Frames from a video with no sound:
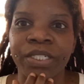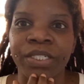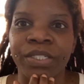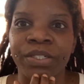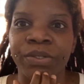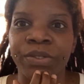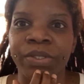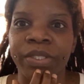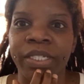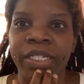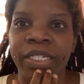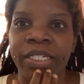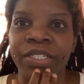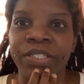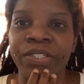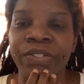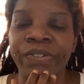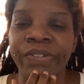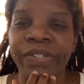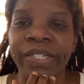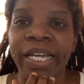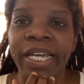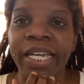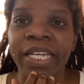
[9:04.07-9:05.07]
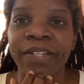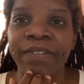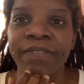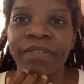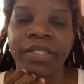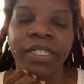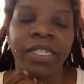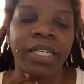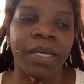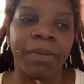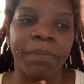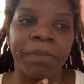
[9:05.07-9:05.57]
do things
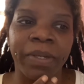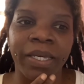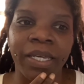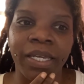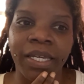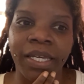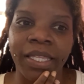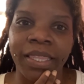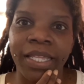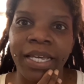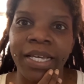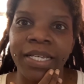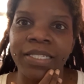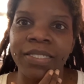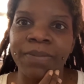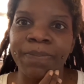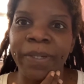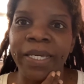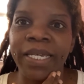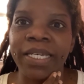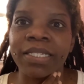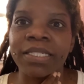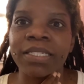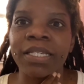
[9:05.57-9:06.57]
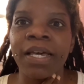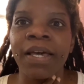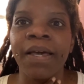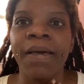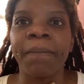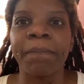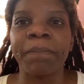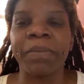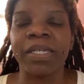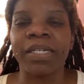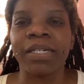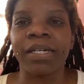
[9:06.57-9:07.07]
creatively and being in that space
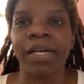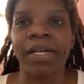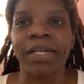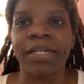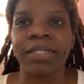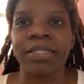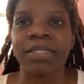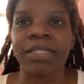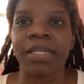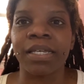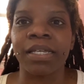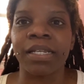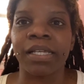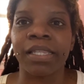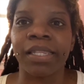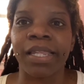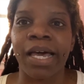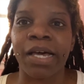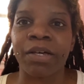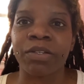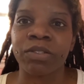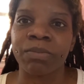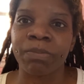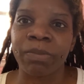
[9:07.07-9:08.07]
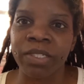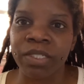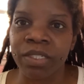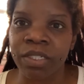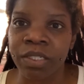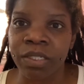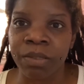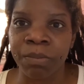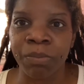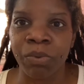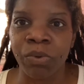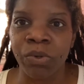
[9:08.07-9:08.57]
because it allows me to
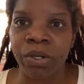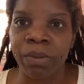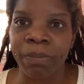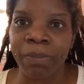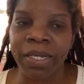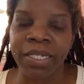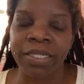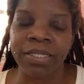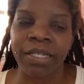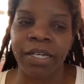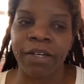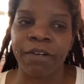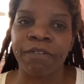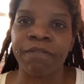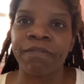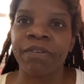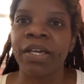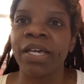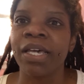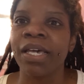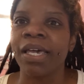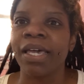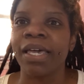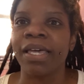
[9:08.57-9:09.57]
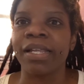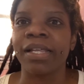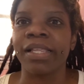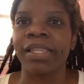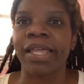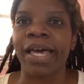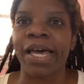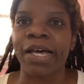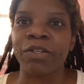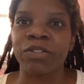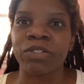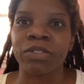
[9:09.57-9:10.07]
support myself. It
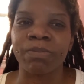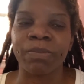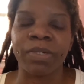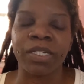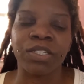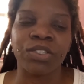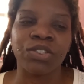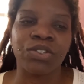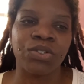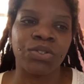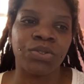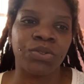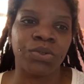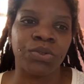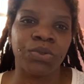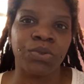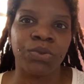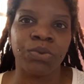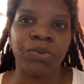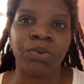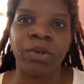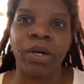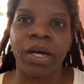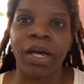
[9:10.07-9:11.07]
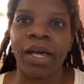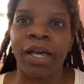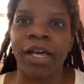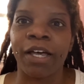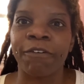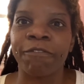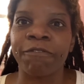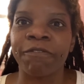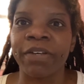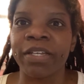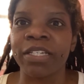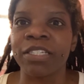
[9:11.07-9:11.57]
allows me to
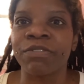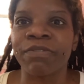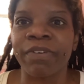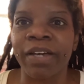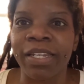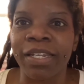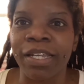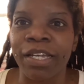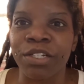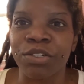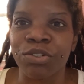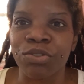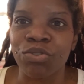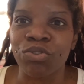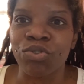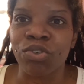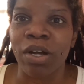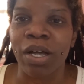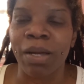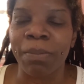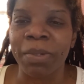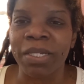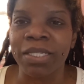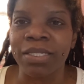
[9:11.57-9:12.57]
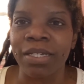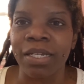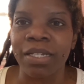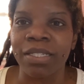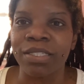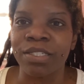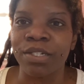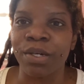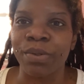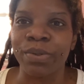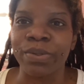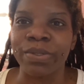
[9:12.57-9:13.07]
face financial trauma
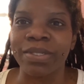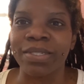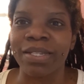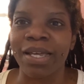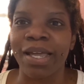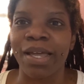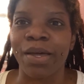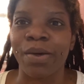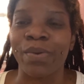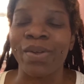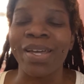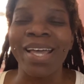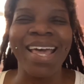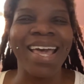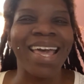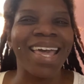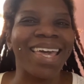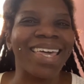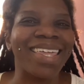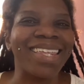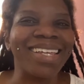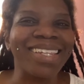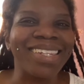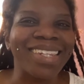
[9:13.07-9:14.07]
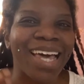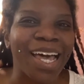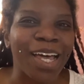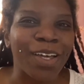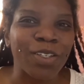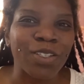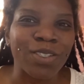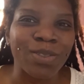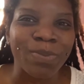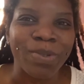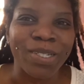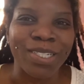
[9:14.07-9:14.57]
10 toes down. It
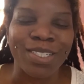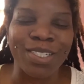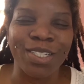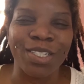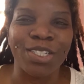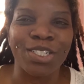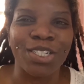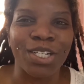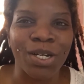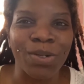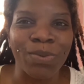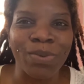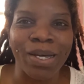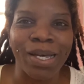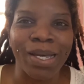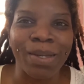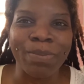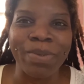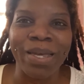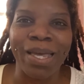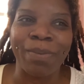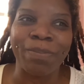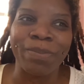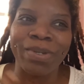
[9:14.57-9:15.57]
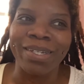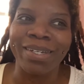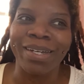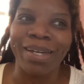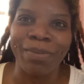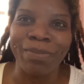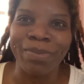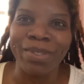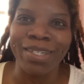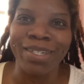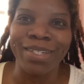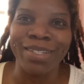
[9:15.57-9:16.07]
allows me to show up and
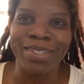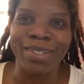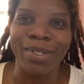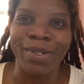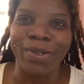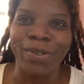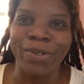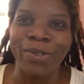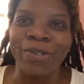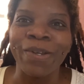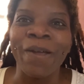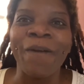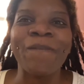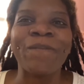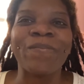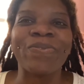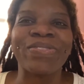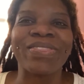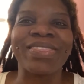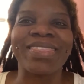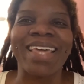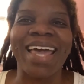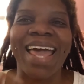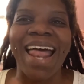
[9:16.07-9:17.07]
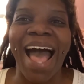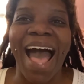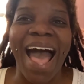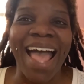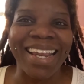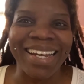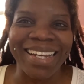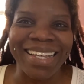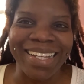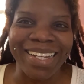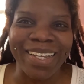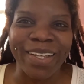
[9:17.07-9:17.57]
become the adult that
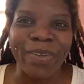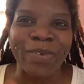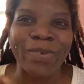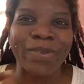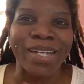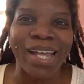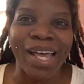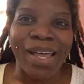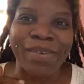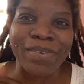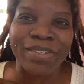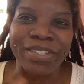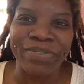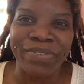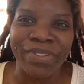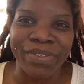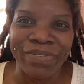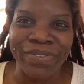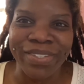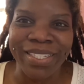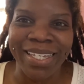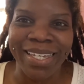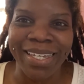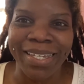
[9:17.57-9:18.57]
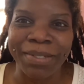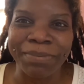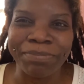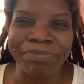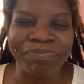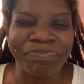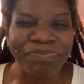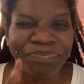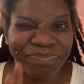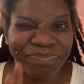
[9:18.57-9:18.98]
I needed when I was 15.